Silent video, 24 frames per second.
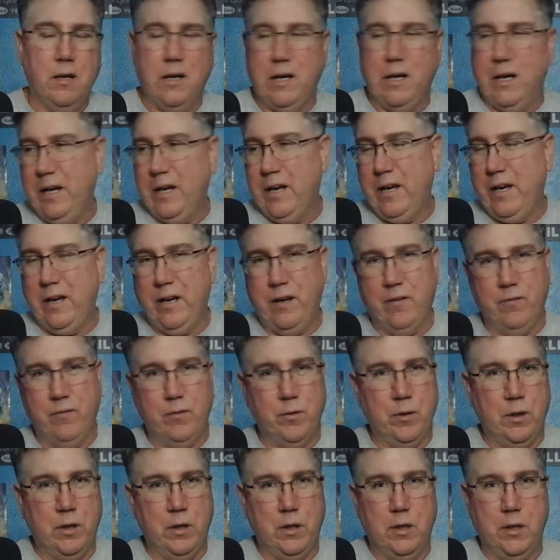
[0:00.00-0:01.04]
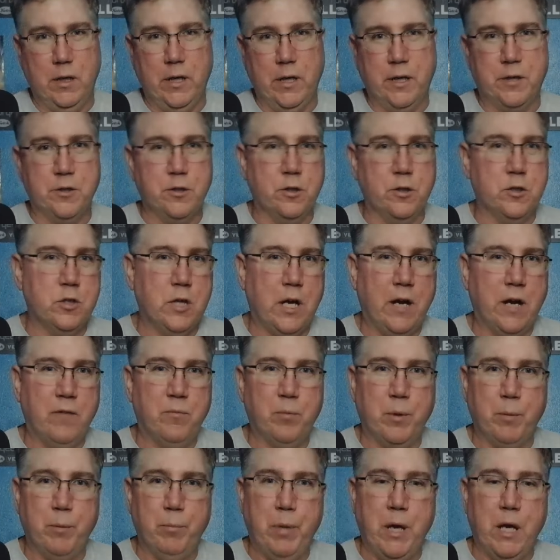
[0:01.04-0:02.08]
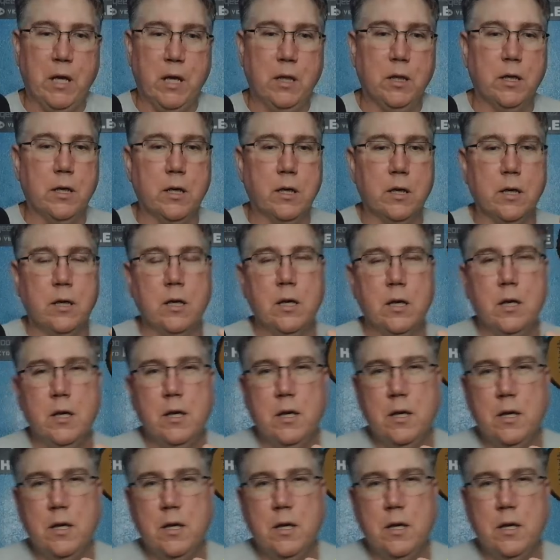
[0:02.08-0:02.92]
I have extra drive propeller,